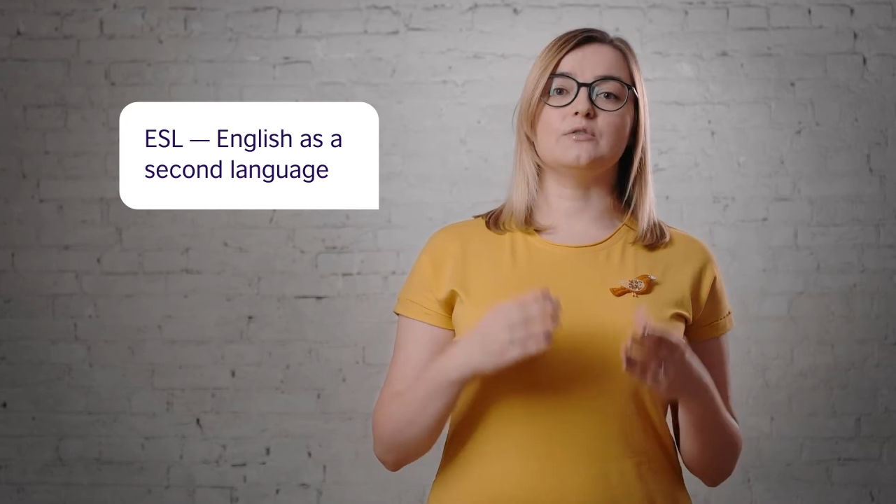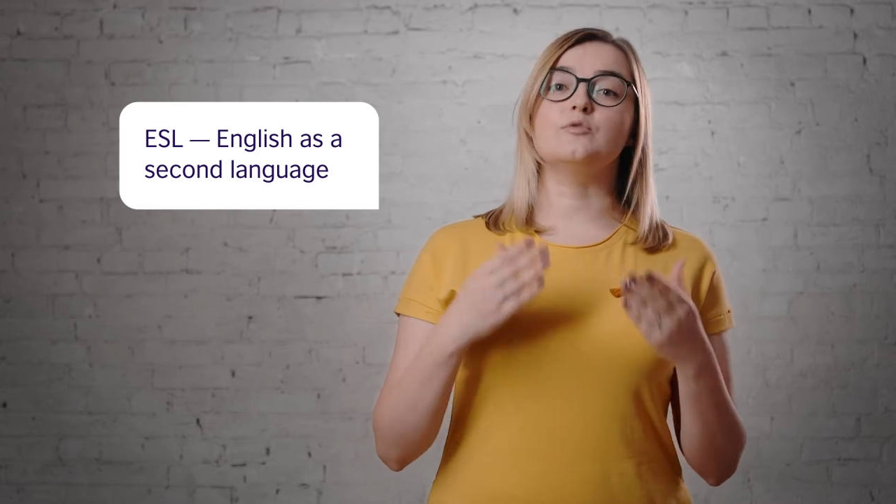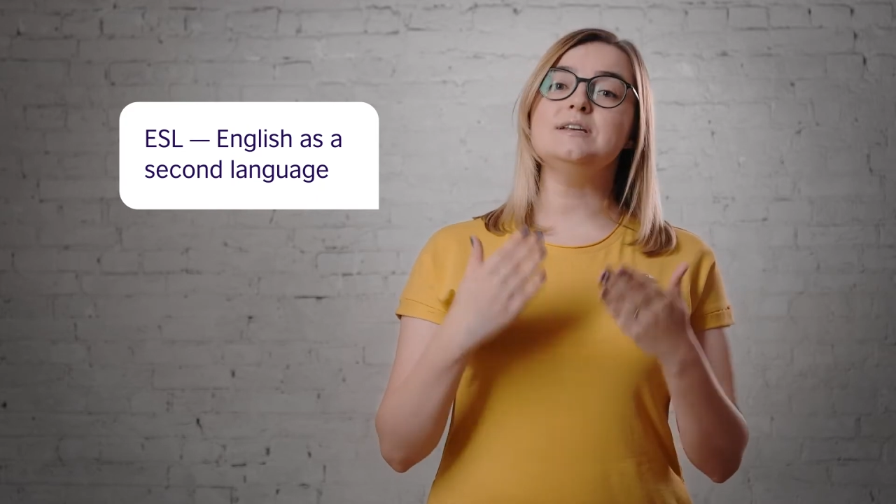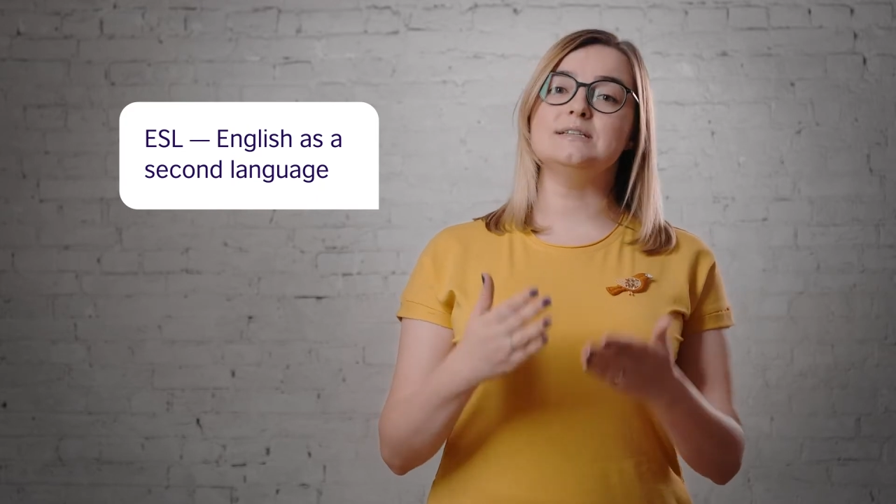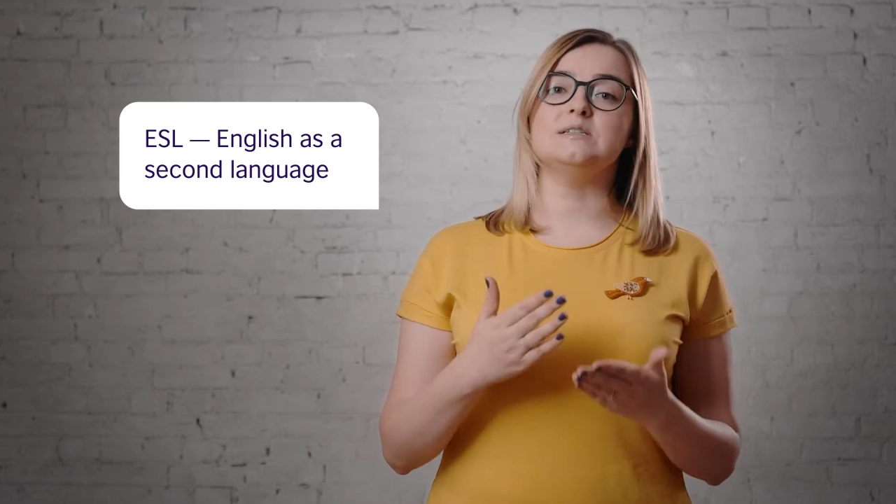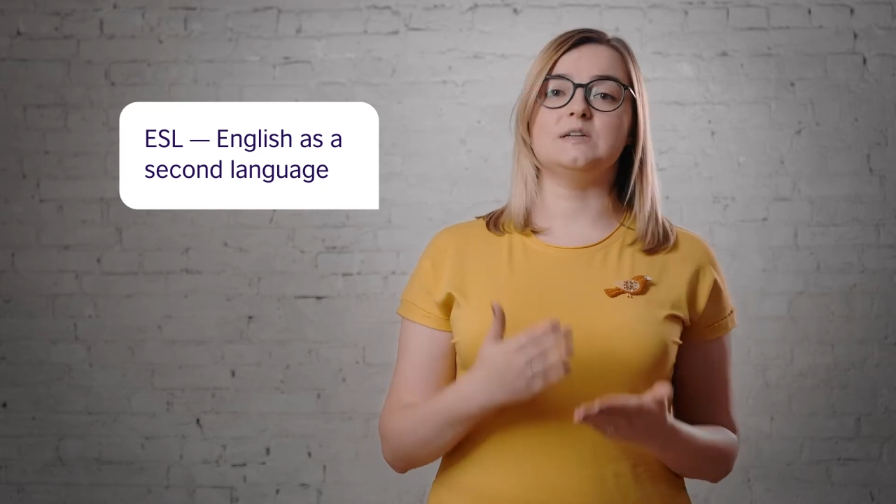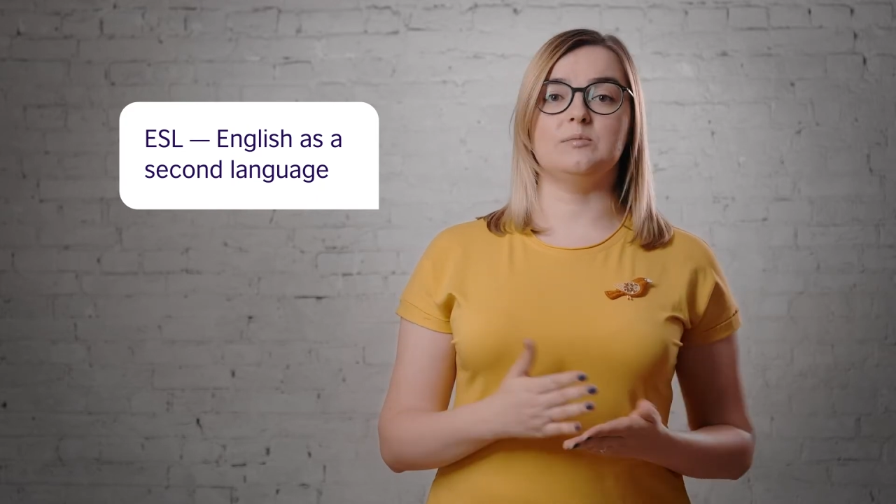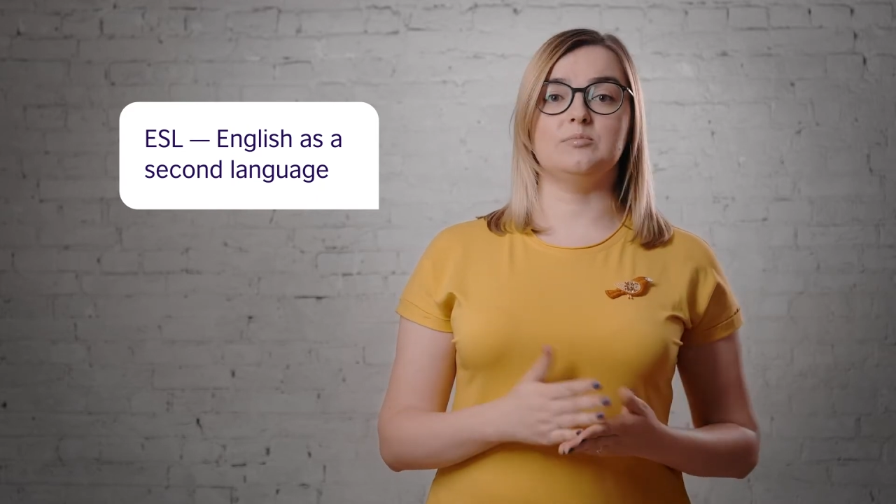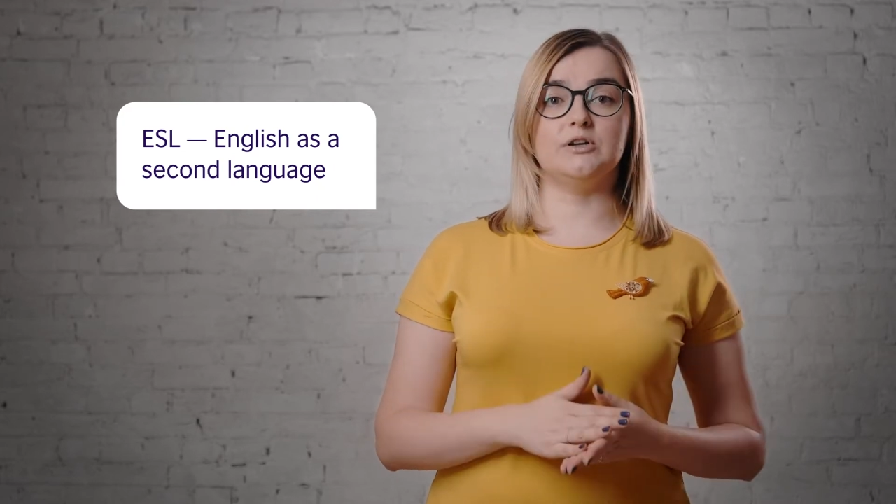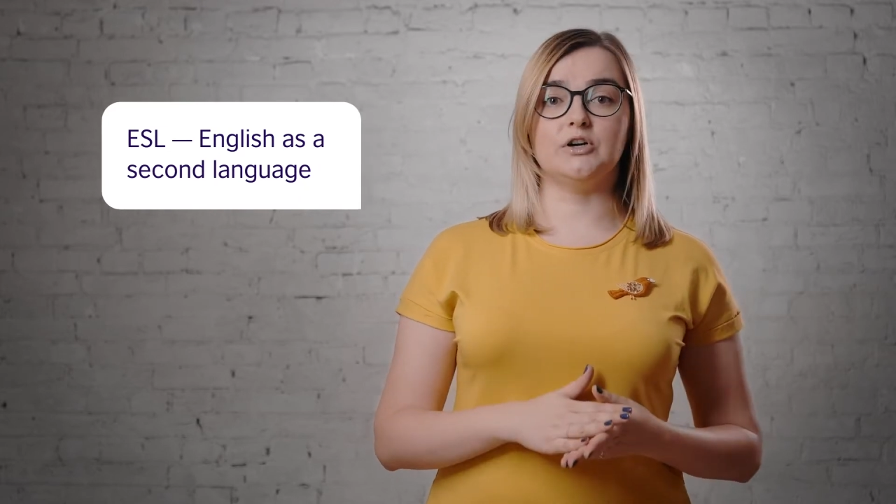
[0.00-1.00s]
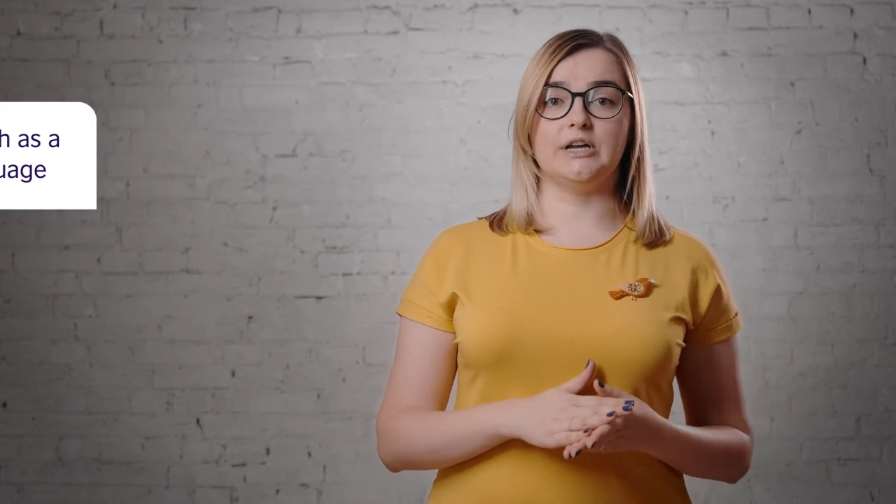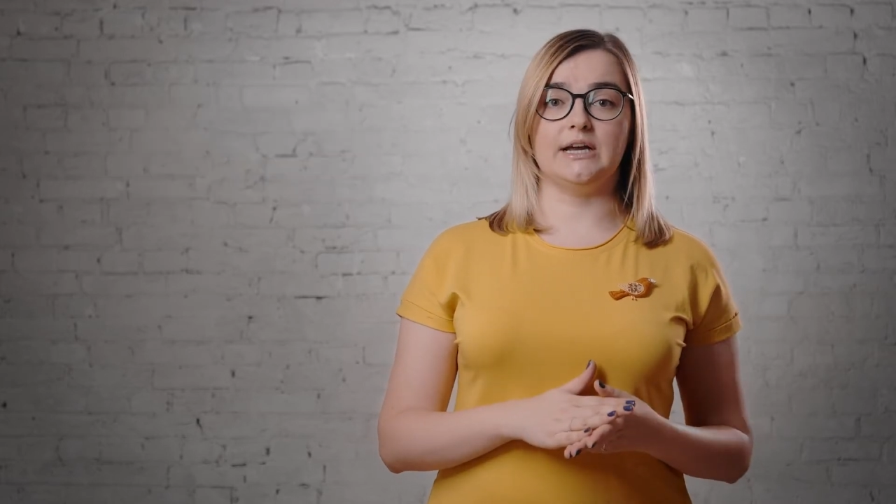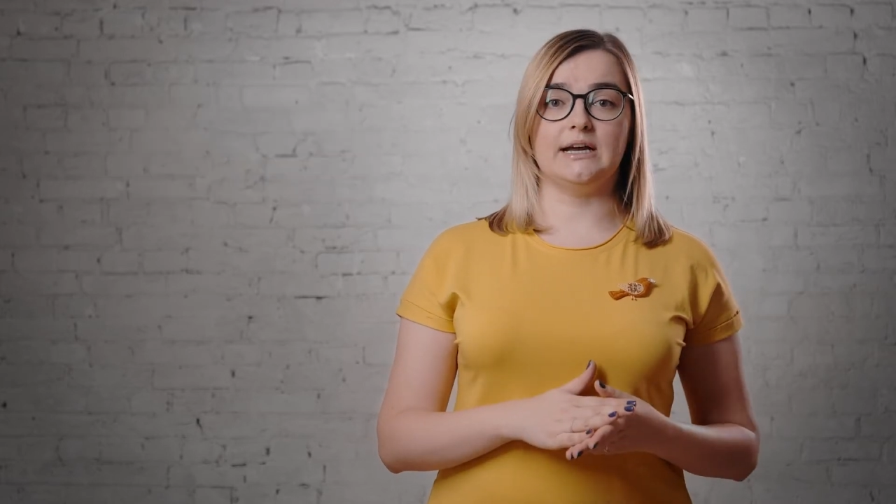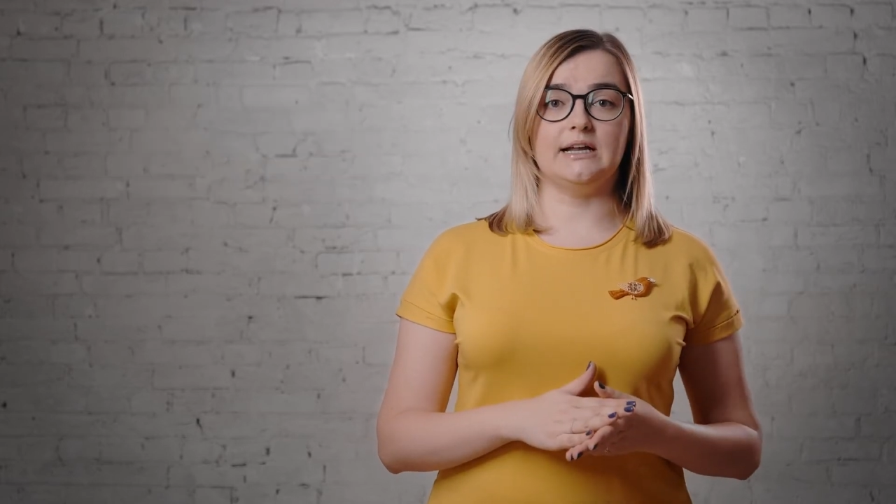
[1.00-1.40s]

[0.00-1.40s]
a reason to keep learning,